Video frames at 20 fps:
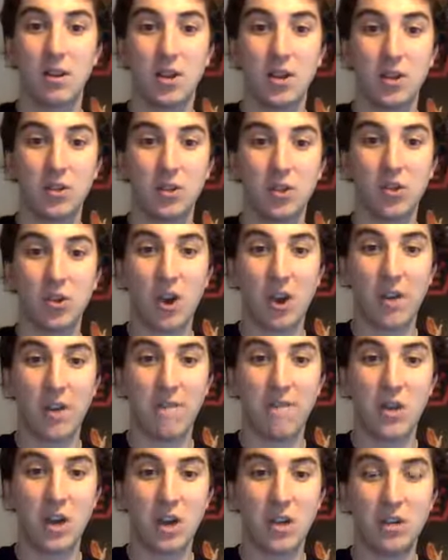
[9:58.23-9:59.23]
to try and
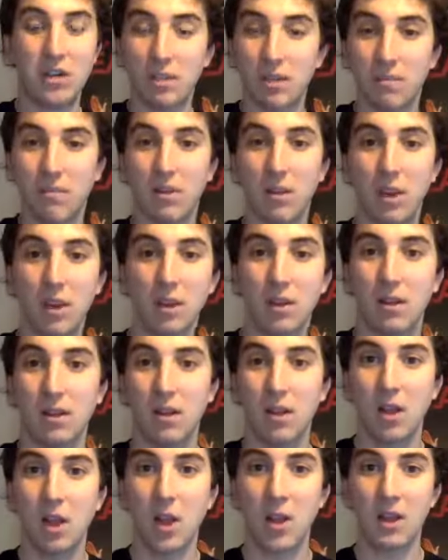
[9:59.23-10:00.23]
find something.
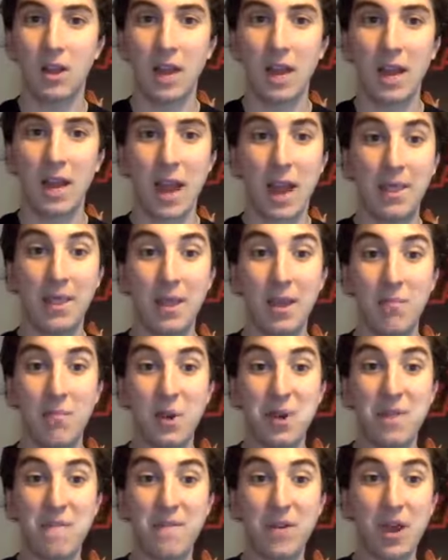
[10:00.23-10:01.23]
Okay, and then
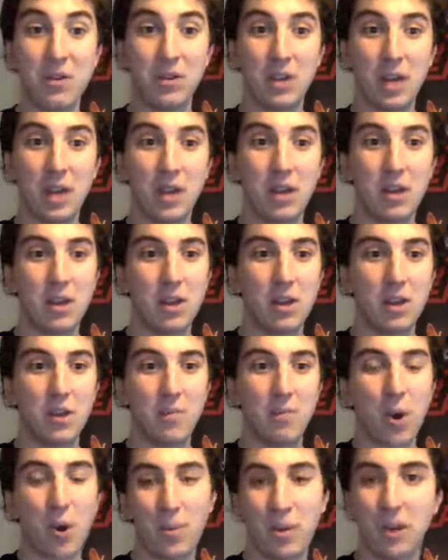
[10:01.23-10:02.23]
when you found it,
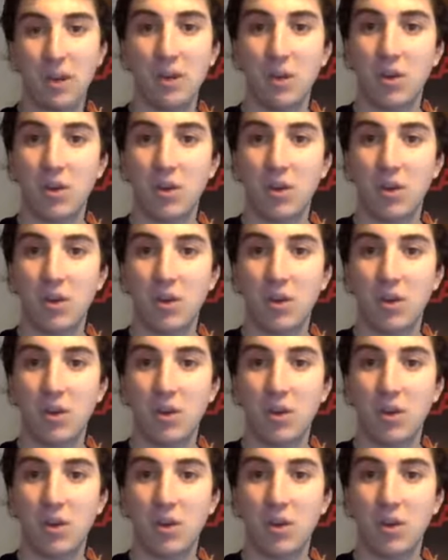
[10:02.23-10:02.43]
pop it in the